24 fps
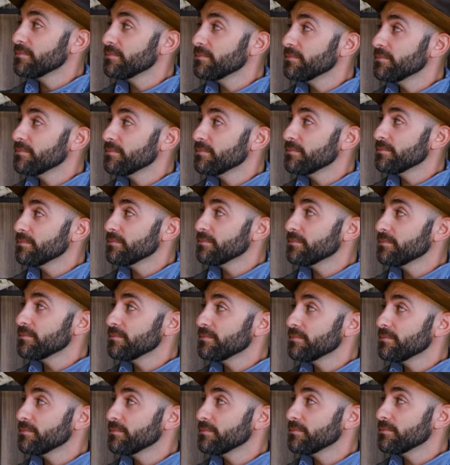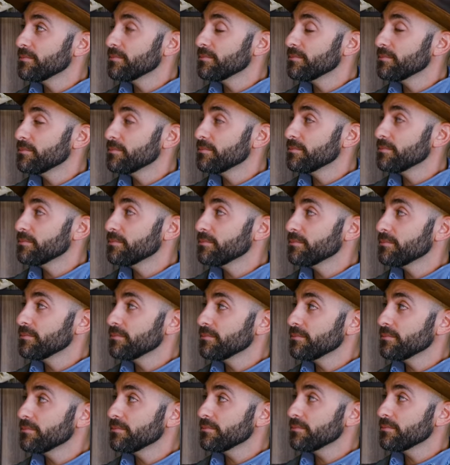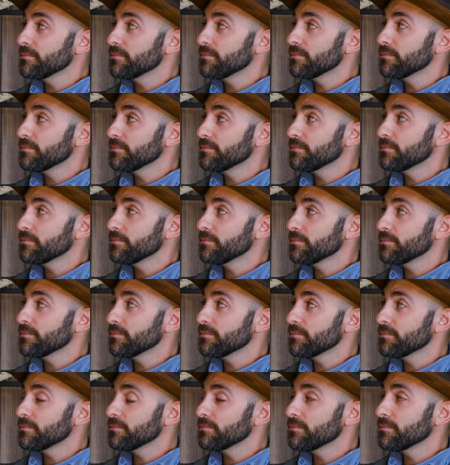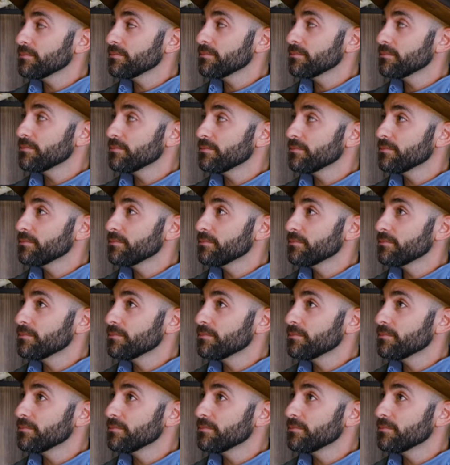(not speaking)